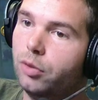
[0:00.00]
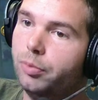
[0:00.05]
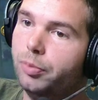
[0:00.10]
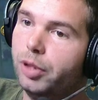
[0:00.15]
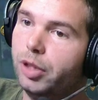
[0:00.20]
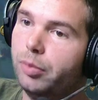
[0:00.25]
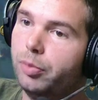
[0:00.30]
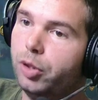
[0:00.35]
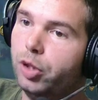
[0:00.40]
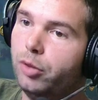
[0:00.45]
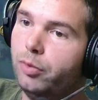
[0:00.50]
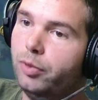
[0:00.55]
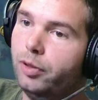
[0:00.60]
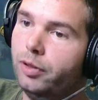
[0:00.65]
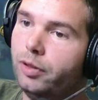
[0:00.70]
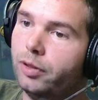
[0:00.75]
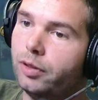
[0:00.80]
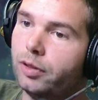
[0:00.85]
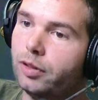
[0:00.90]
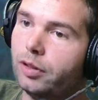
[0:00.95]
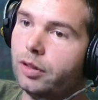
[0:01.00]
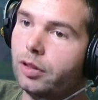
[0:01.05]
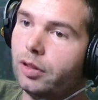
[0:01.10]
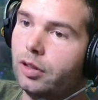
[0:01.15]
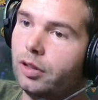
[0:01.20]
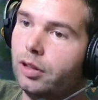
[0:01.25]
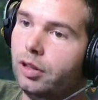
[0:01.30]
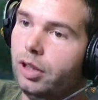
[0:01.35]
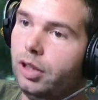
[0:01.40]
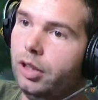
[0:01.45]
Another big beam.
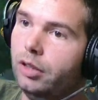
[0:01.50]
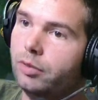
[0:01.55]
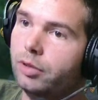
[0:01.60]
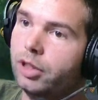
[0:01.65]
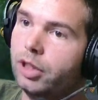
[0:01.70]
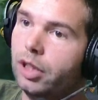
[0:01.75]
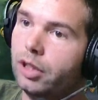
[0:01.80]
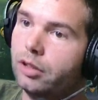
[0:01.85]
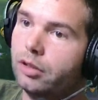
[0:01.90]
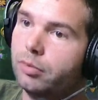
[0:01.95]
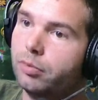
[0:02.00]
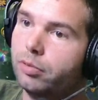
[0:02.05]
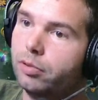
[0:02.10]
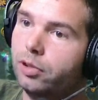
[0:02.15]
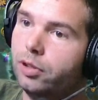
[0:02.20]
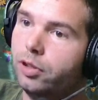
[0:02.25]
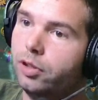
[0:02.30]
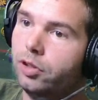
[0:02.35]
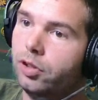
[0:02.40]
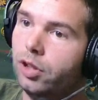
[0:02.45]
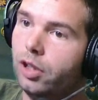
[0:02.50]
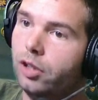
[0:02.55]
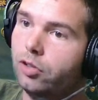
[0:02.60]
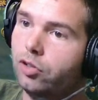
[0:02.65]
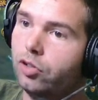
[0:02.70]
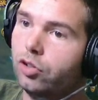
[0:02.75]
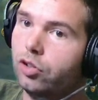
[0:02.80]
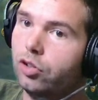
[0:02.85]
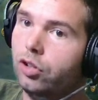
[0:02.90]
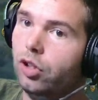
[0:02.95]
And we got the priest,
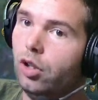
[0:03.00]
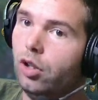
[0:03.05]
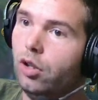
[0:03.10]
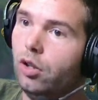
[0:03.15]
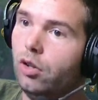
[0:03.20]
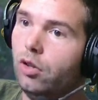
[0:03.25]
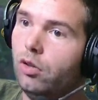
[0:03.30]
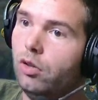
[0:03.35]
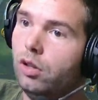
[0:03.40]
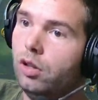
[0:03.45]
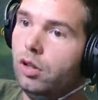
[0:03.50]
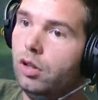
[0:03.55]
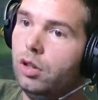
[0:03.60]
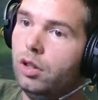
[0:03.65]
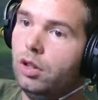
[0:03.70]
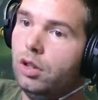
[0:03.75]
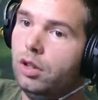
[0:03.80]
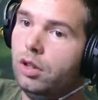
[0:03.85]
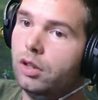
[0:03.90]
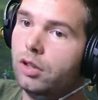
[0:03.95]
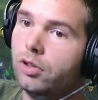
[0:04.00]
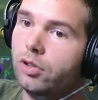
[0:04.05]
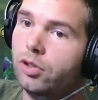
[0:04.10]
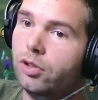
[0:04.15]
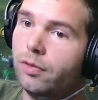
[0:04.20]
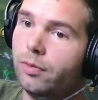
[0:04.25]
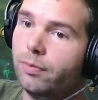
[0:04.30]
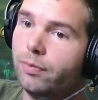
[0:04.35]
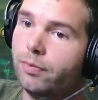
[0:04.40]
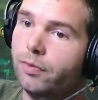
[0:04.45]
let's go.
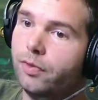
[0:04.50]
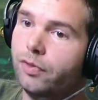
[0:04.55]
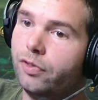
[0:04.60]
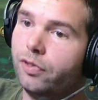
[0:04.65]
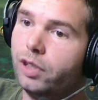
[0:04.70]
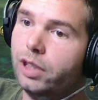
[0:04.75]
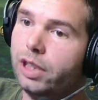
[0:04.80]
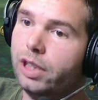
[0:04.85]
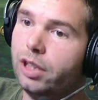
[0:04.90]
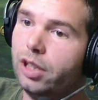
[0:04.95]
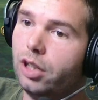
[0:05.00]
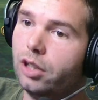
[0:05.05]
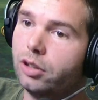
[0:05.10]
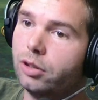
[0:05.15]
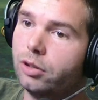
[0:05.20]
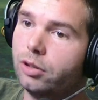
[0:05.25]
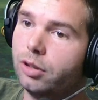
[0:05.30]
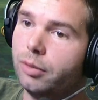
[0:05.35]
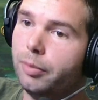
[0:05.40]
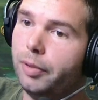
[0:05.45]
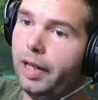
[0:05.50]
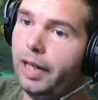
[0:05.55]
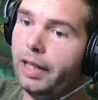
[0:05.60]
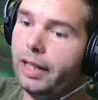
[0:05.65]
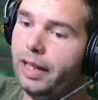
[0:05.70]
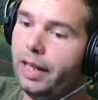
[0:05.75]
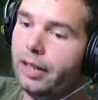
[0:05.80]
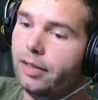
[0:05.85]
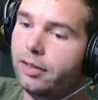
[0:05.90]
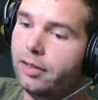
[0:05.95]
There's a freaking hunter in the
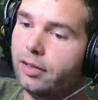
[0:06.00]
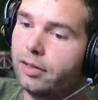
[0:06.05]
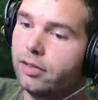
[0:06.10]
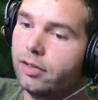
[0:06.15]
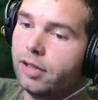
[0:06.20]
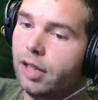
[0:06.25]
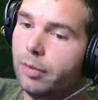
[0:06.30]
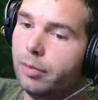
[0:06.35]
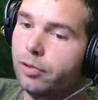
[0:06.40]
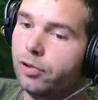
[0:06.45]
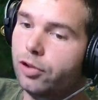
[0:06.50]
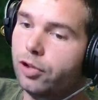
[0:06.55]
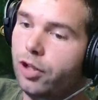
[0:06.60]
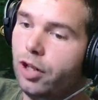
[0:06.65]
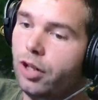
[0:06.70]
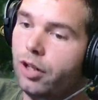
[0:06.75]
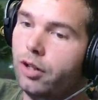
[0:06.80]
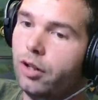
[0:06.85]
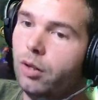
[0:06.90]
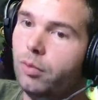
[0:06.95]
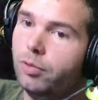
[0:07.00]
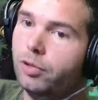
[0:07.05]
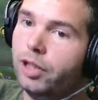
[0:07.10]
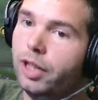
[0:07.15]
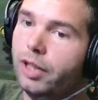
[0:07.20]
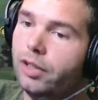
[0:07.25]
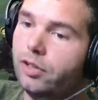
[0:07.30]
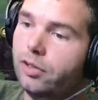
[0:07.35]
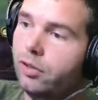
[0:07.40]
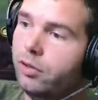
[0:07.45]
back casting sniper shot. Hope
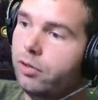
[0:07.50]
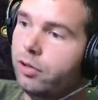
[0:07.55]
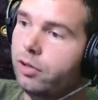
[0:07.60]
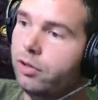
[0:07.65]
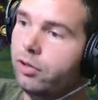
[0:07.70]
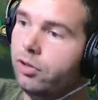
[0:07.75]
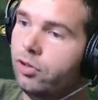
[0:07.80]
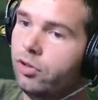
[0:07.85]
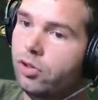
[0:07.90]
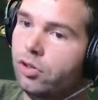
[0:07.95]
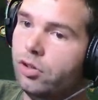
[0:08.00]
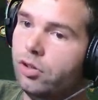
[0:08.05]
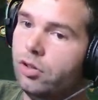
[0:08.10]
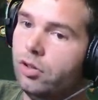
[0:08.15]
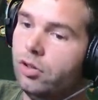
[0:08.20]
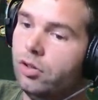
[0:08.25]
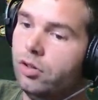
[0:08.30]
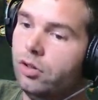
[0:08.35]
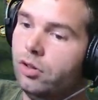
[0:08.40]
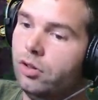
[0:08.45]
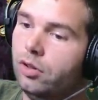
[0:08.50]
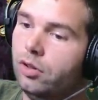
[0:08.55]
you guys noticed.